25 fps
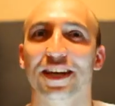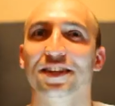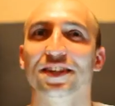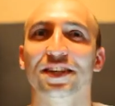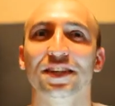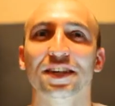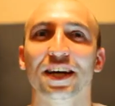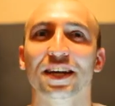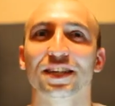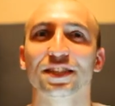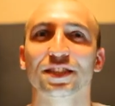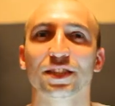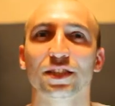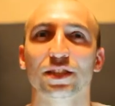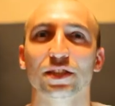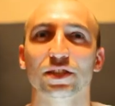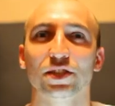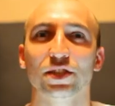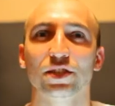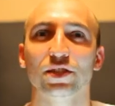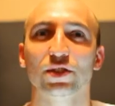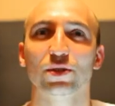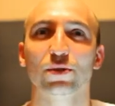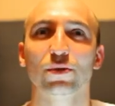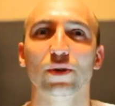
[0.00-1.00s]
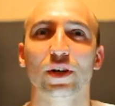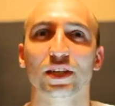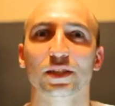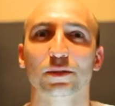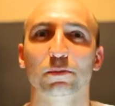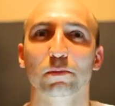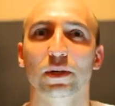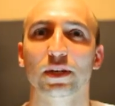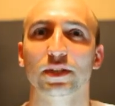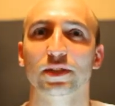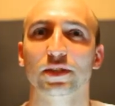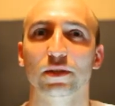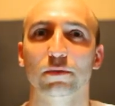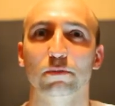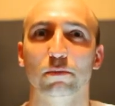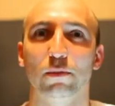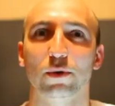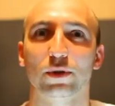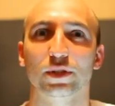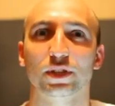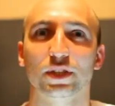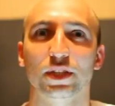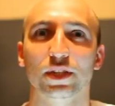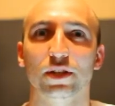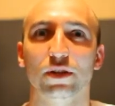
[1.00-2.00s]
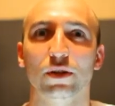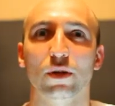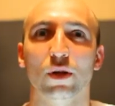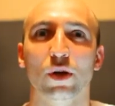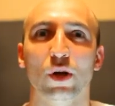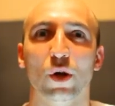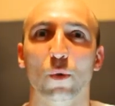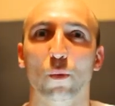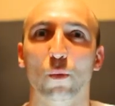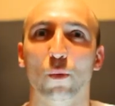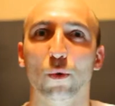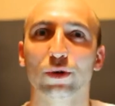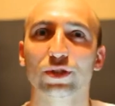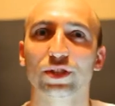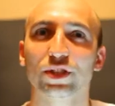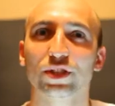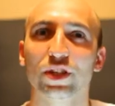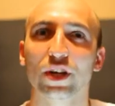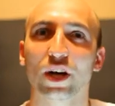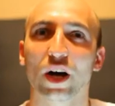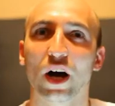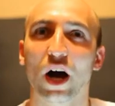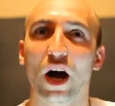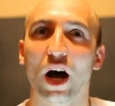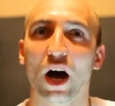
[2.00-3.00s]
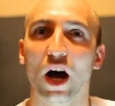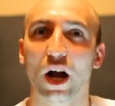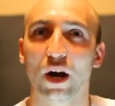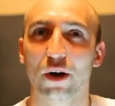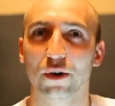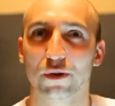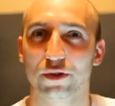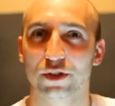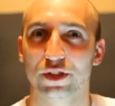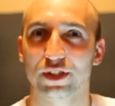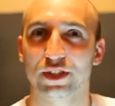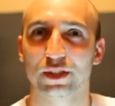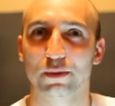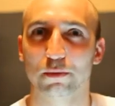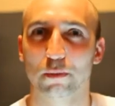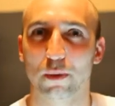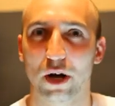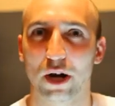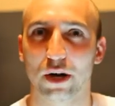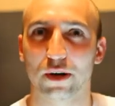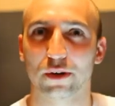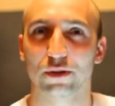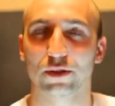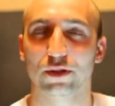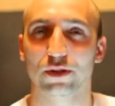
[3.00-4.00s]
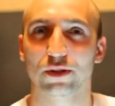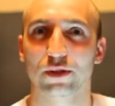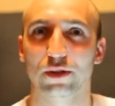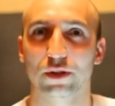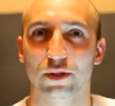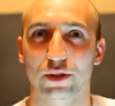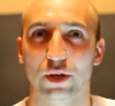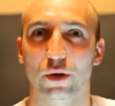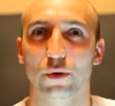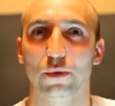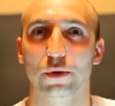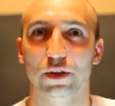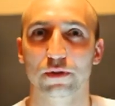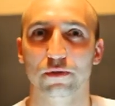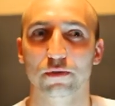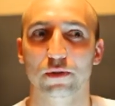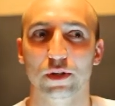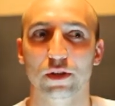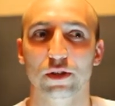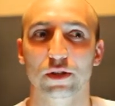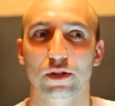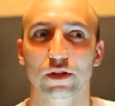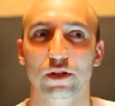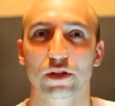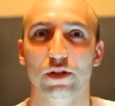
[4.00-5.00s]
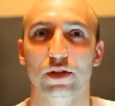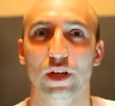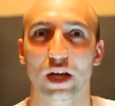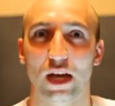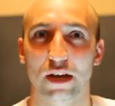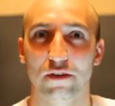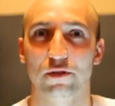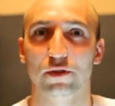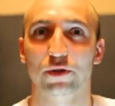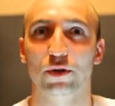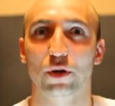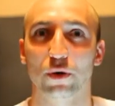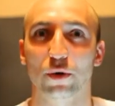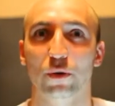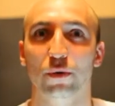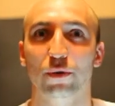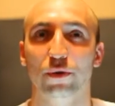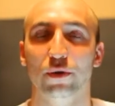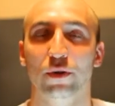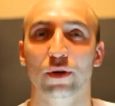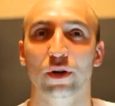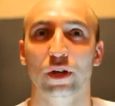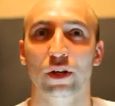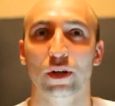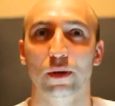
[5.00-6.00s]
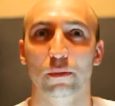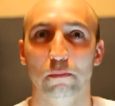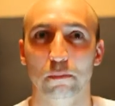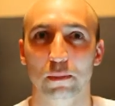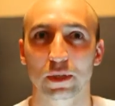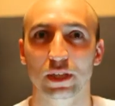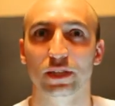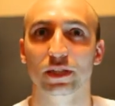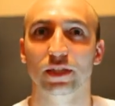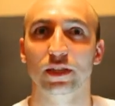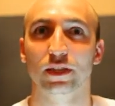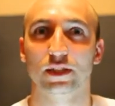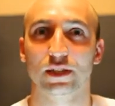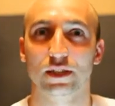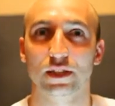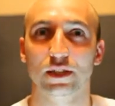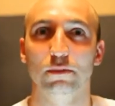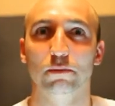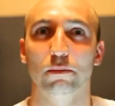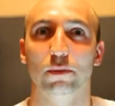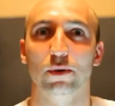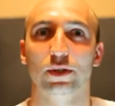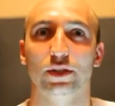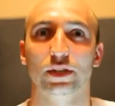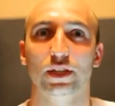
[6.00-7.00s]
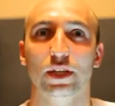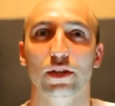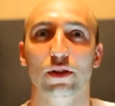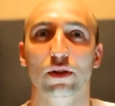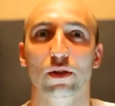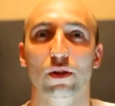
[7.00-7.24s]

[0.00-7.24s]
I ask, since you guys based in Brazil, what's the hardest part, you know, in, in having your own business in Brazil?